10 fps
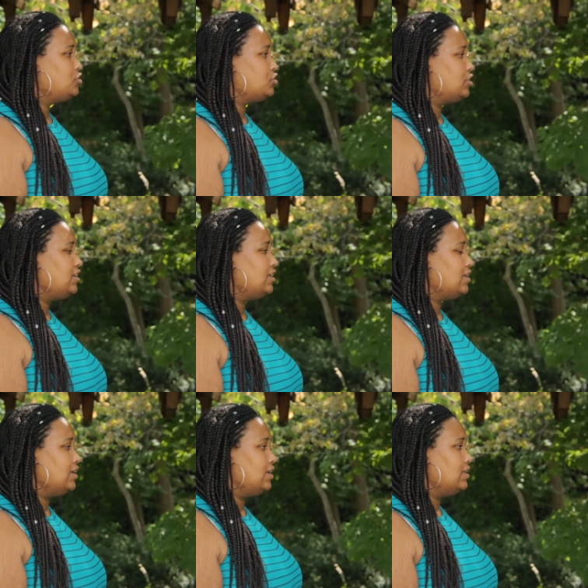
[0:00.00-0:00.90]
Drink it
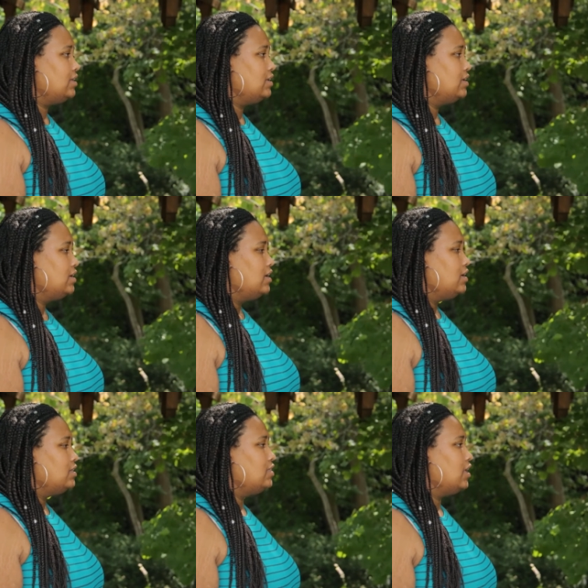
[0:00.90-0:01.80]
in.
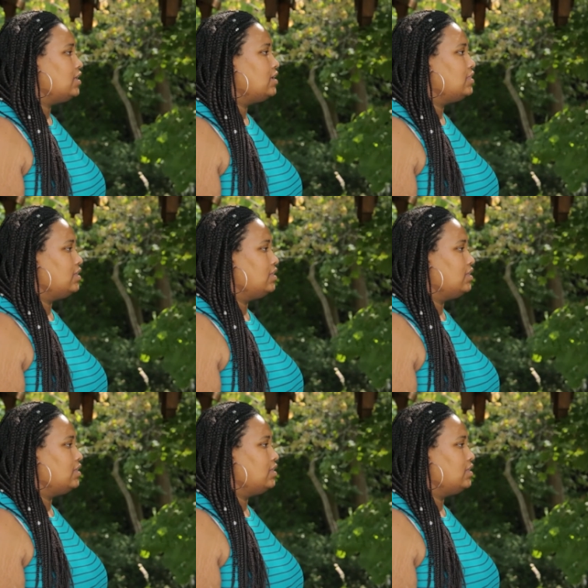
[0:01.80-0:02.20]
Let it